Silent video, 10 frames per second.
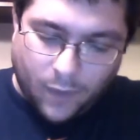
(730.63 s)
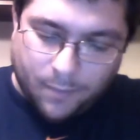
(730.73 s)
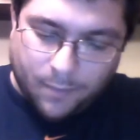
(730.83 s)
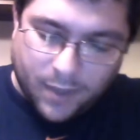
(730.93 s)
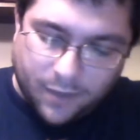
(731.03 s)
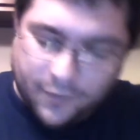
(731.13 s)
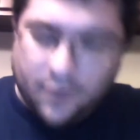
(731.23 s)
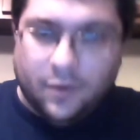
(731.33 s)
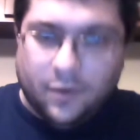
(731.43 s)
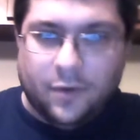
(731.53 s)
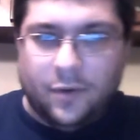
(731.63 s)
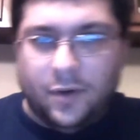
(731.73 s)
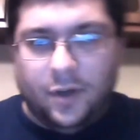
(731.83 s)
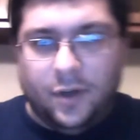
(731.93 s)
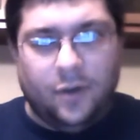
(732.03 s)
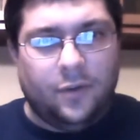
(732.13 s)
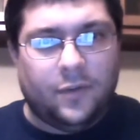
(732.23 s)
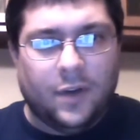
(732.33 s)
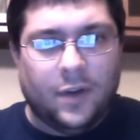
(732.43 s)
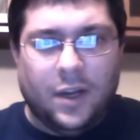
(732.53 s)
But if you're
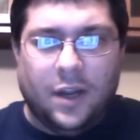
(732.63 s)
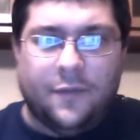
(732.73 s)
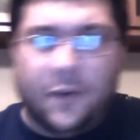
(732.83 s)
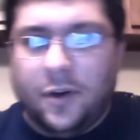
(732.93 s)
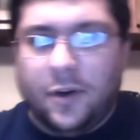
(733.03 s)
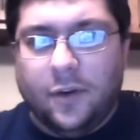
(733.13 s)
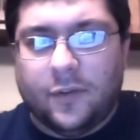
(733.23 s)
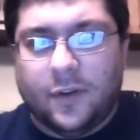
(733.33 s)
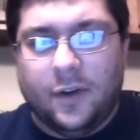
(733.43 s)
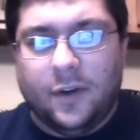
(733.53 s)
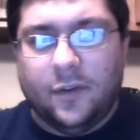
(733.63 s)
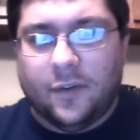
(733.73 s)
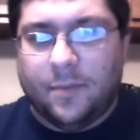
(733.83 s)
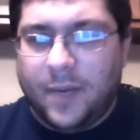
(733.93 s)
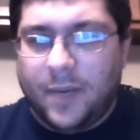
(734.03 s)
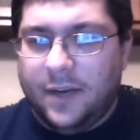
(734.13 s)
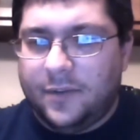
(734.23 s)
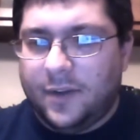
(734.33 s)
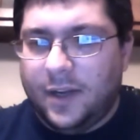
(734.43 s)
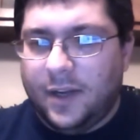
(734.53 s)
used to using a
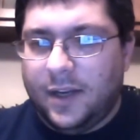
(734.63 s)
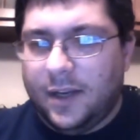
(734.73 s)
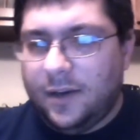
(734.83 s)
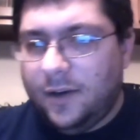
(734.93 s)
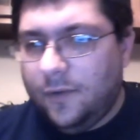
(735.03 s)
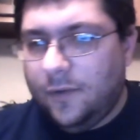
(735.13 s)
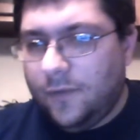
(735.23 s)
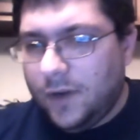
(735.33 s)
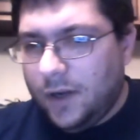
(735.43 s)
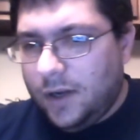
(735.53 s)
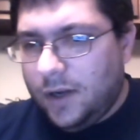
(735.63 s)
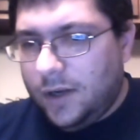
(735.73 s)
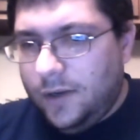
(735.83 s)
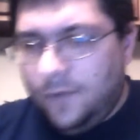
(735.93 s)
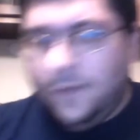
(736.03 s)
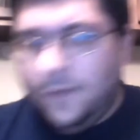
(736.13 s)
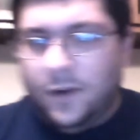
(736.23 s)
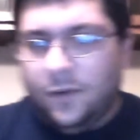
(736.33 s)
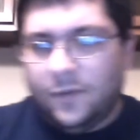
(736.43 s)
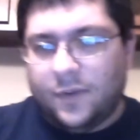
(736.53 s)
PC and you've
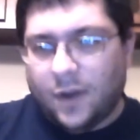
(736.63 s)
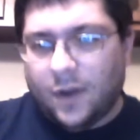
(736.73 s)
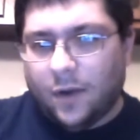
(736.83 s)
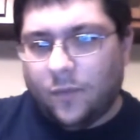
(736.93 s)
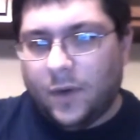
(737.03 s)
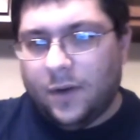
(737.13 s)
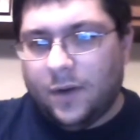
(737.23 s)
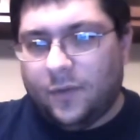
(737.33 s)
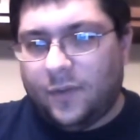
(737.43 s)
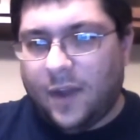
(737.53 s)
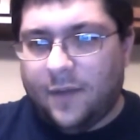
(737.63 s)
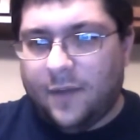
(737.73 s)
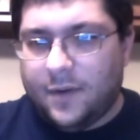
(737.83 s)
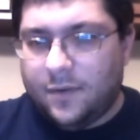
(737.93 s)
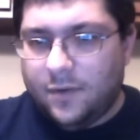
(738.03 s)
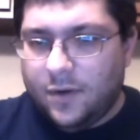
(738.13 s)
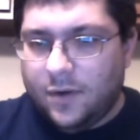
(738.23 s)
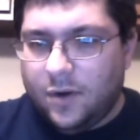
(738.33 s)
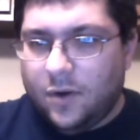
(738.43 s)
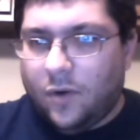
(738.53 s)
used Windows 7,
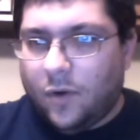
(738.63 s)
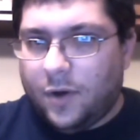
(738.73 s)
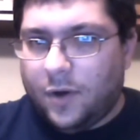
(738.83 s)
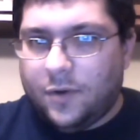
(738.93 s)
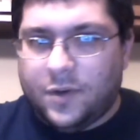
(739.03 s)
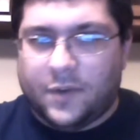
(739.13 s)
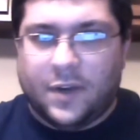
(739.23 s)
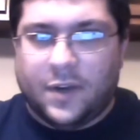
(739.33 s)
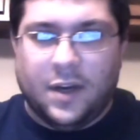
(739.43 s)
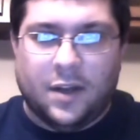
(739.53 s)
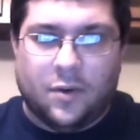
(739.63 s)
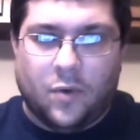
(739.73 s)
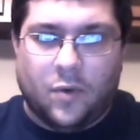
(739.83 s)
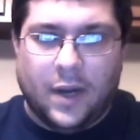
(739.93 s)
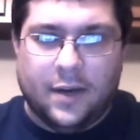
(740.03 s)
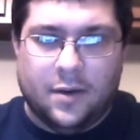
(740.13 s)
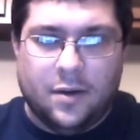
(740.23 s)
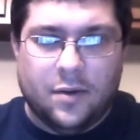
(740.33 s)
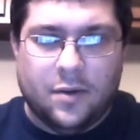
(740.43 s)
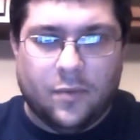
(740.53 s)
or you're just getting
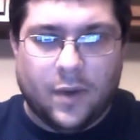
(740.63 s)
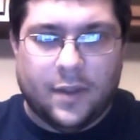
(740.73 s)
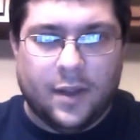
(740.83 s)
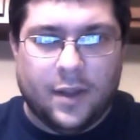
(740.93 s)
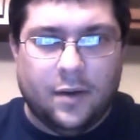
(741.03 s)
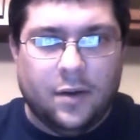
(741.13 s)
acquainted with it,